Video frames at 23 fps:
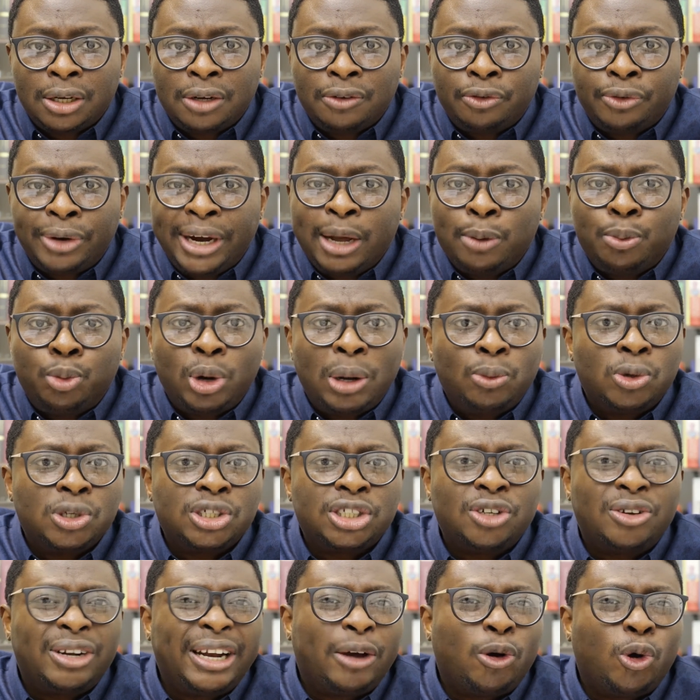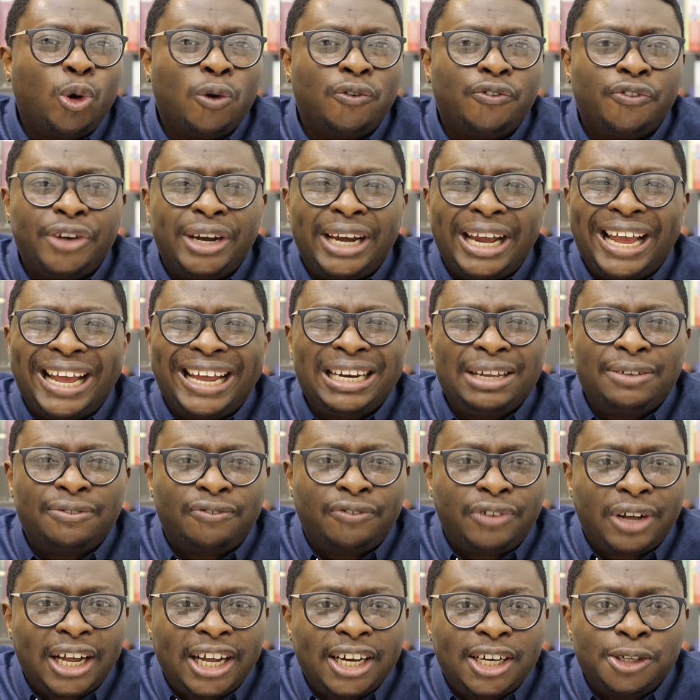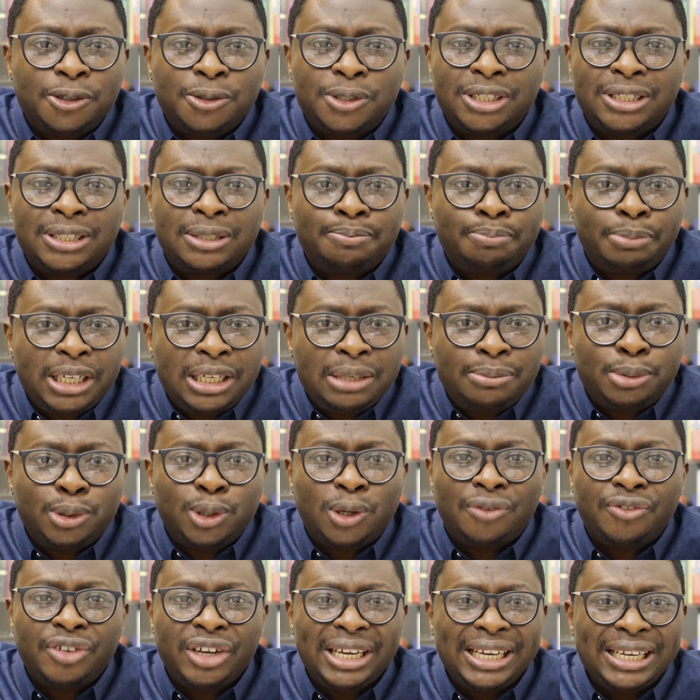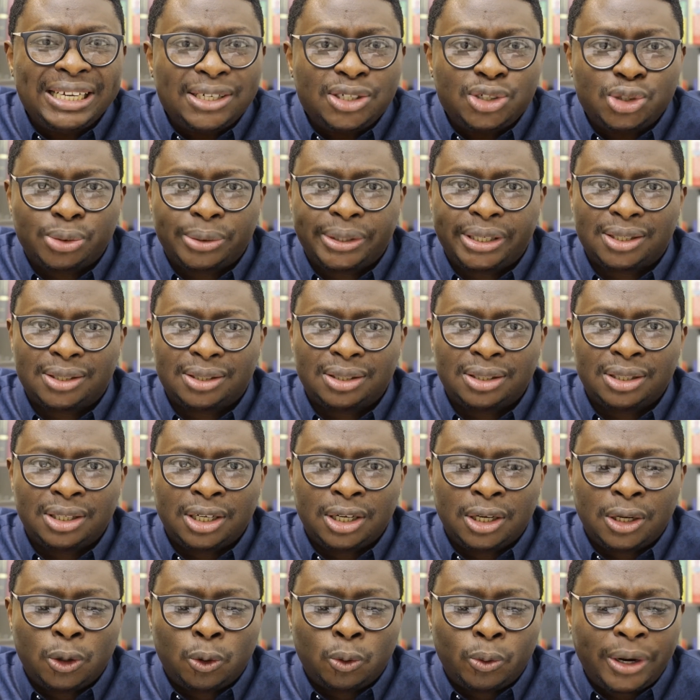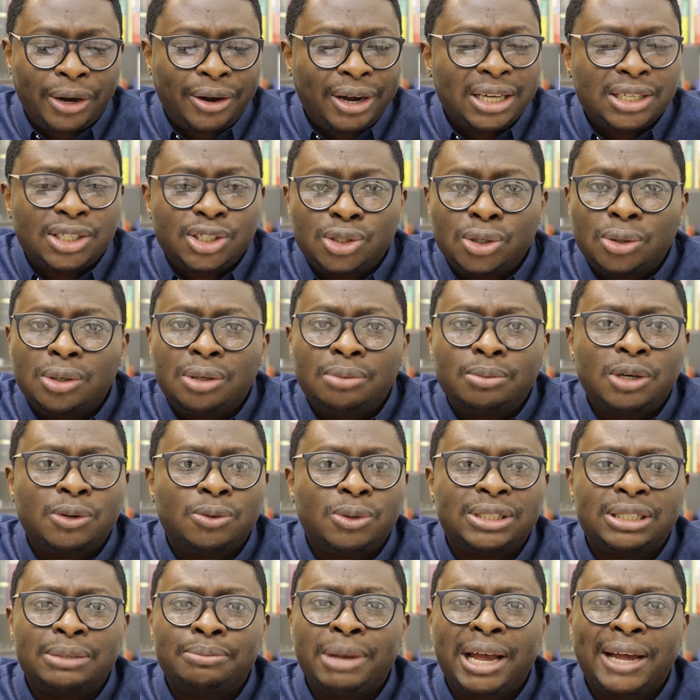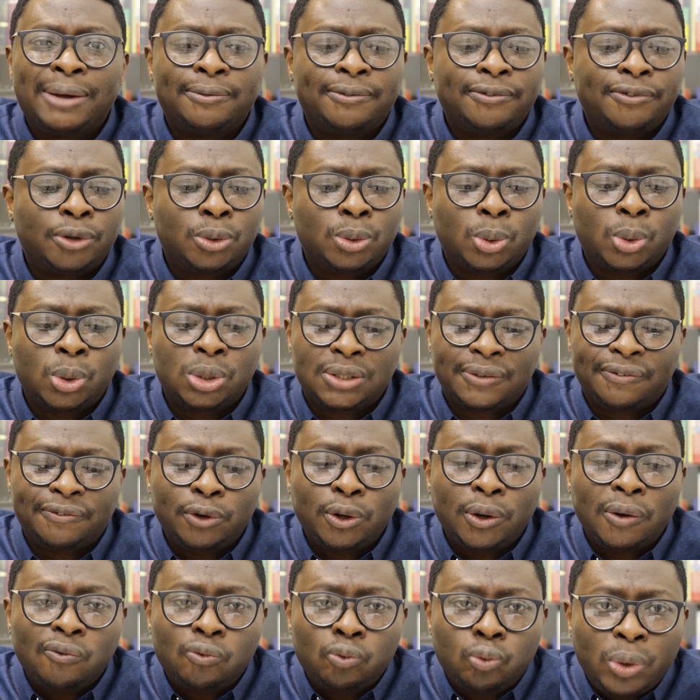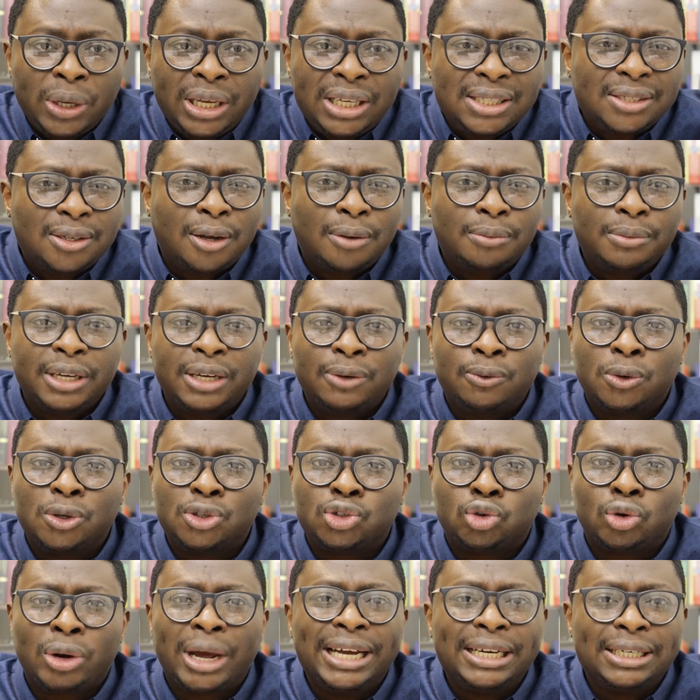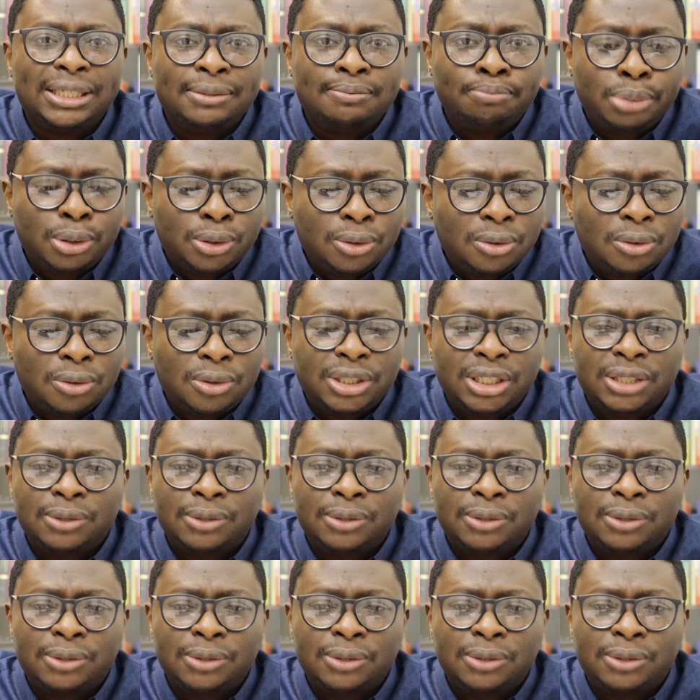Rehoboam was not offering any value to the people of Israel. Whereas Solomon was a man who was full of wisdom. He was writing books.